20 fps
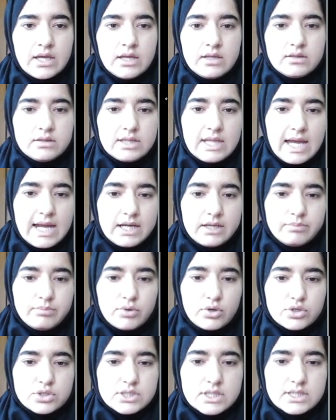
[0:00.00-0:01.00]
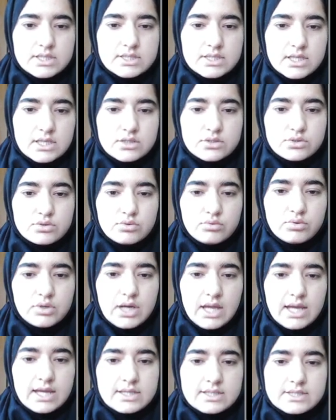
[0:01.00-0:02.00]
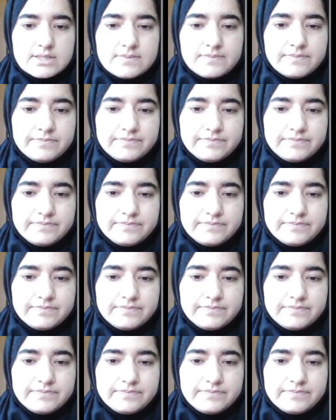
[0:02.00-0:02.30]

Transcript: That process is known as